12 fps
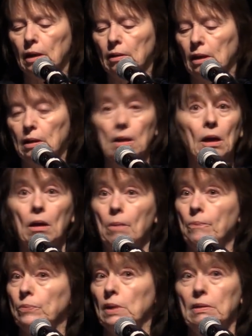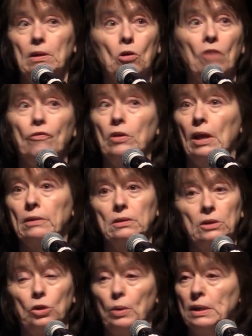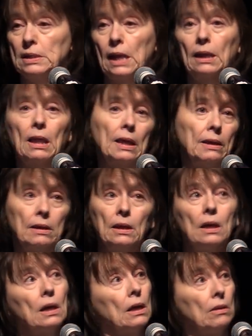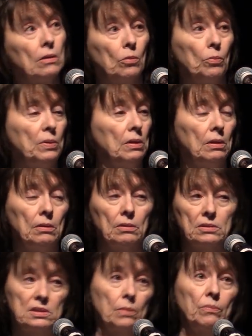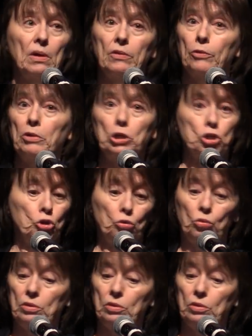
And then, um, and then often at, you know, at deadline, there'll be some other issue.